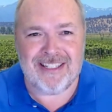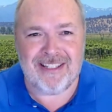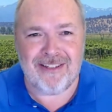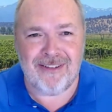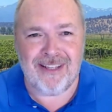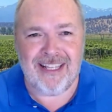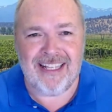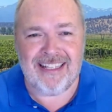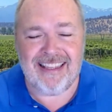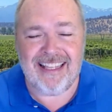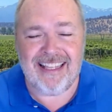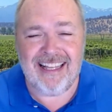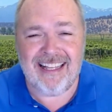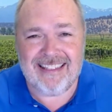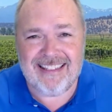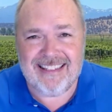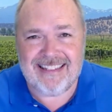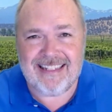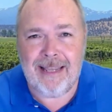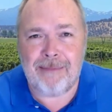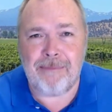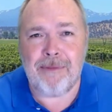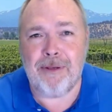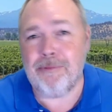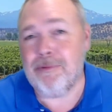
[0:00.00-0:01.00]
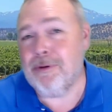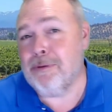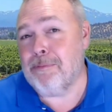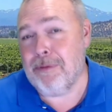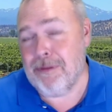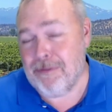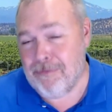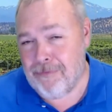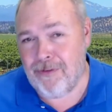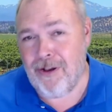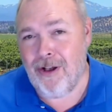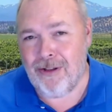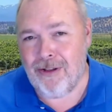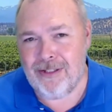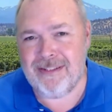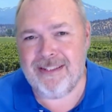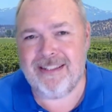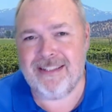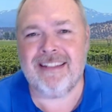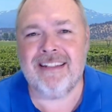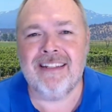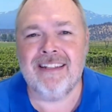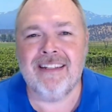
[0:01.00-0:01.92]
so that statement would be false.